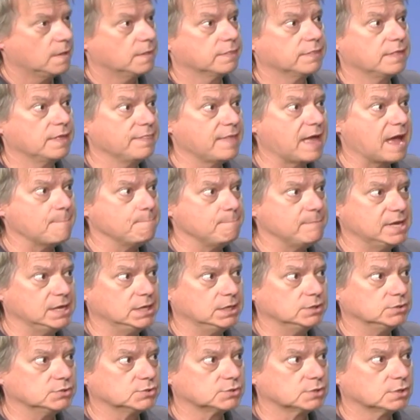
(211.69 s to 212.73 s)
then that
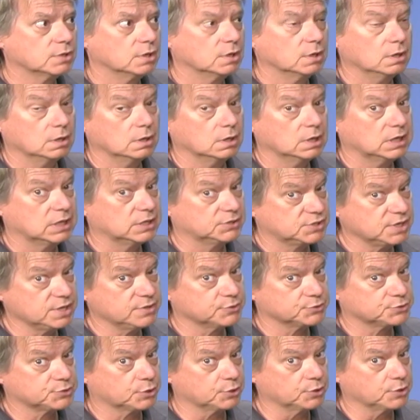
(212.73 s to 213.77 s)
means it's either
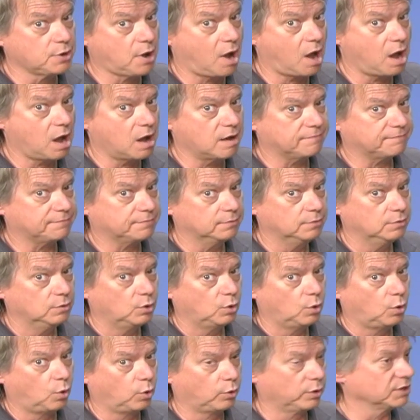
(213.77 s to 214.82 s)
turned off
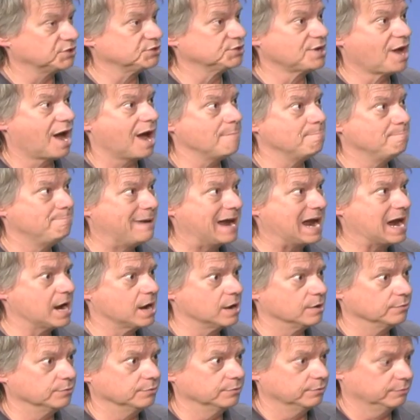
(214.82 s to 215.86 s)
or it's not
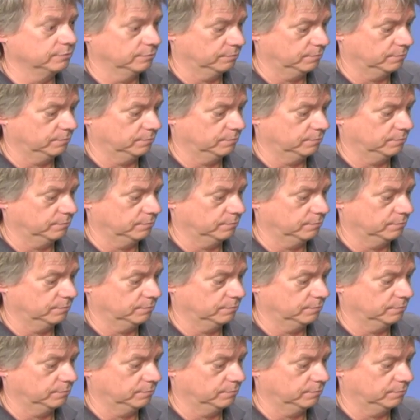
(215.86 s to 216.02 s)
bound.